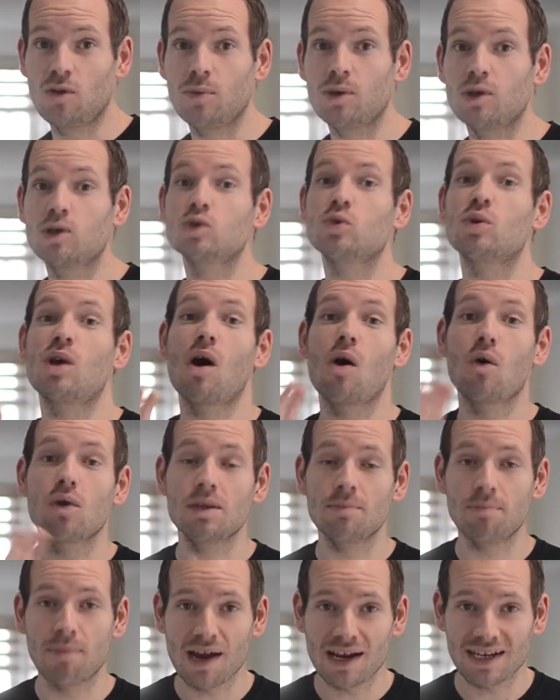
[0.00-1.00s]
because we
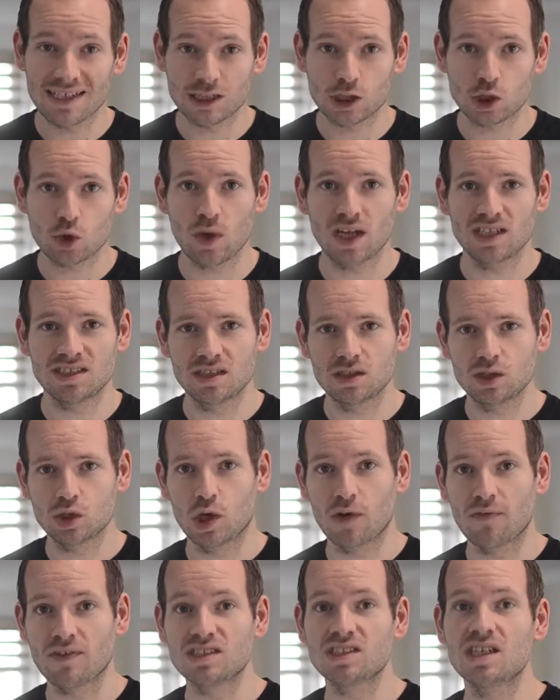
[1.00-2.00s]
only barely scratched the
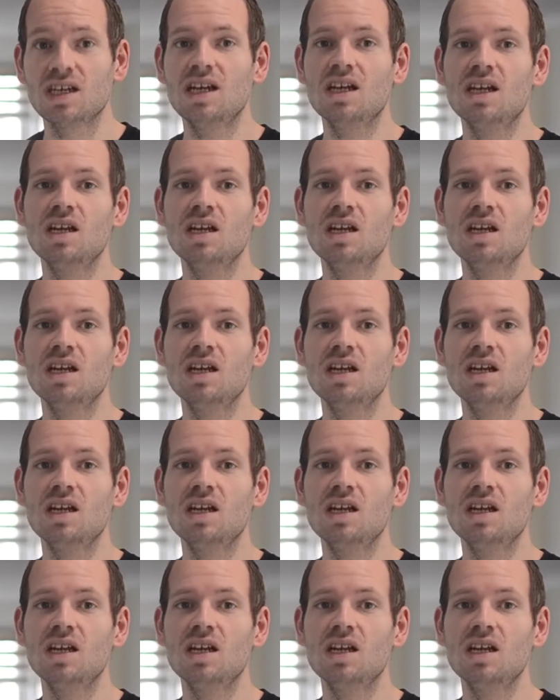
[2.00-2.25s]
surface